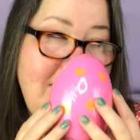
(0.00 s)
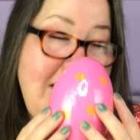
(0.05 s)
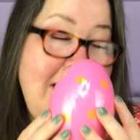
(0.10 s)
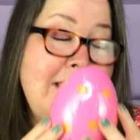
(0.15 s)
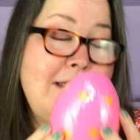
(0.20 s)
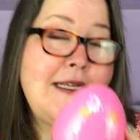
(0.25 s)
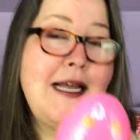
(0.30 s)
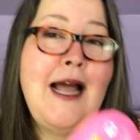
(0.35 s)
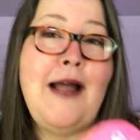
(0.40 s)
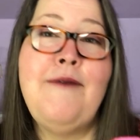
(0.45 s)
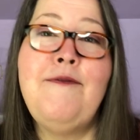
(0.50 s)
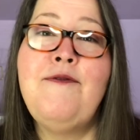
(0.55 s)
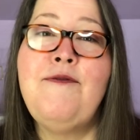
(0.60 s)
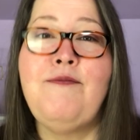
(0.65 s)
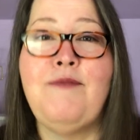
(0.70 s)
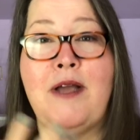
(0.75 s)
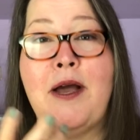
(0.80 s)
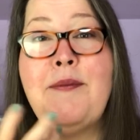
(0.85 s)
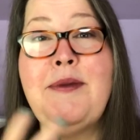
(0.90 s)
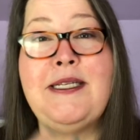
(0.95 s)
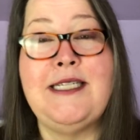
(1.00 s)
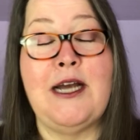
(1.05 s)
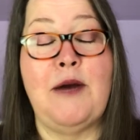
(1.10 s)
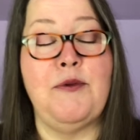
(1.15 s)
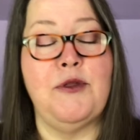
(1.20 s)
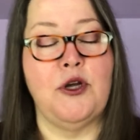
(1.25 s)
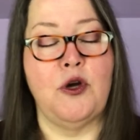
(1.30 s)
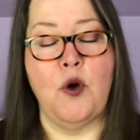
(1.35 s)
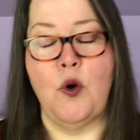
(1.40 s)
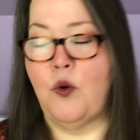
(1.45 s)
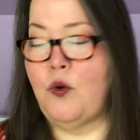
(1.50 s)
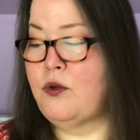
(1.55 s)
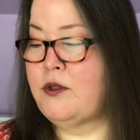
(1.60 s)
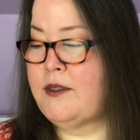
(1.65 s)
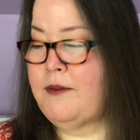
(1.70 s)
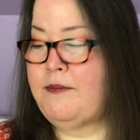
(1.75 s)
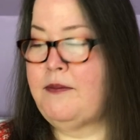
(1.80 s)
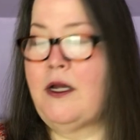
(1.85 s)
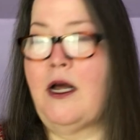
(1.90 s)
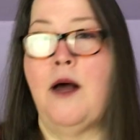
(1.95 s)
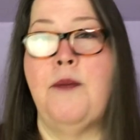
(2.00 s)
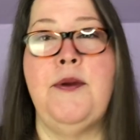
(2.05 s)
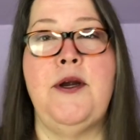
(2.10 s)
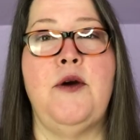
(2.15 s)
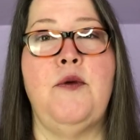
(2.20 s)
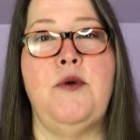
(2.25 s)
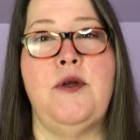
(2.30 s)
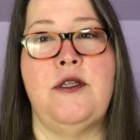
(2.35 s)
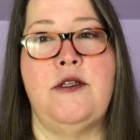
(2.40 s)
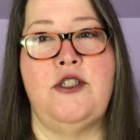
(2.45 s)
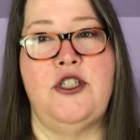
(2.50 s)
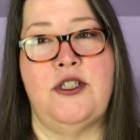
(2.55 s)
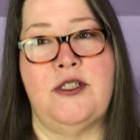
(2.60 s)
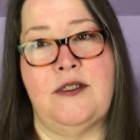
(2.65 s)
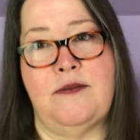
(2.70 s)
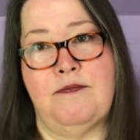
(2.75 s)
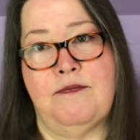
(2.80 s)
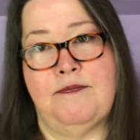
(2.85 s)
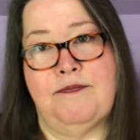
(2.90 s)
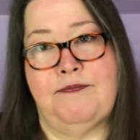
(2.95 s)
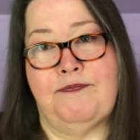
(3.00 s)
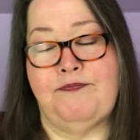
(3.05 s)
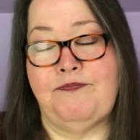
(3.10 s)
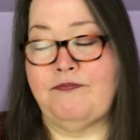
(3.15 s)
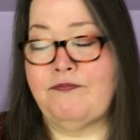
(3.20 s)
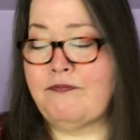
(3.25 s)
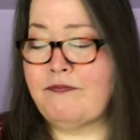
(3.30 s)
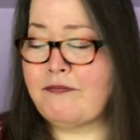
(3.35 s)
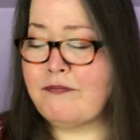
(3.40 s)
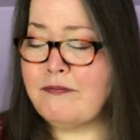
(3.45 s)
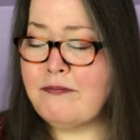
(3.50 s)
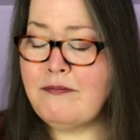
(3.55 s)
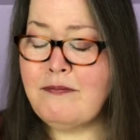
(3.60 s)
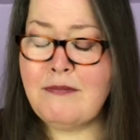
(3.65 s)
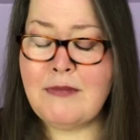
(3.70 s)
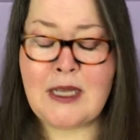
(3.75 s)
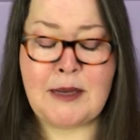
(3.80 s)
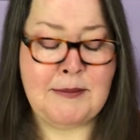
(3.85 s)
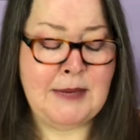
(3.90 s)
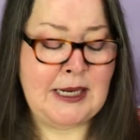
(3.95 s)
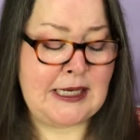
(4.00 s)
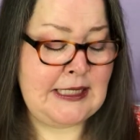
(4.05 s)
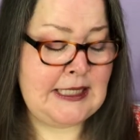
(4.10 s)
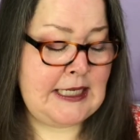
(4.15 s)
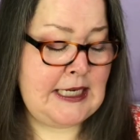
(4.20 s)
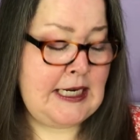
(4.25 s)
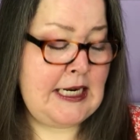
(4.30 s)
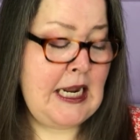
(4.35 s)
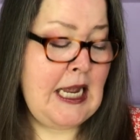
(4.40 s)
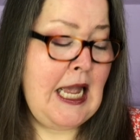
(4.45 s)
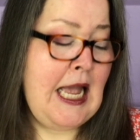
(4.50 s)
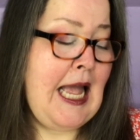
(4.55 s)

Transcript: Yes, I'm coming down with a cold. I'm um, up here with just my tea.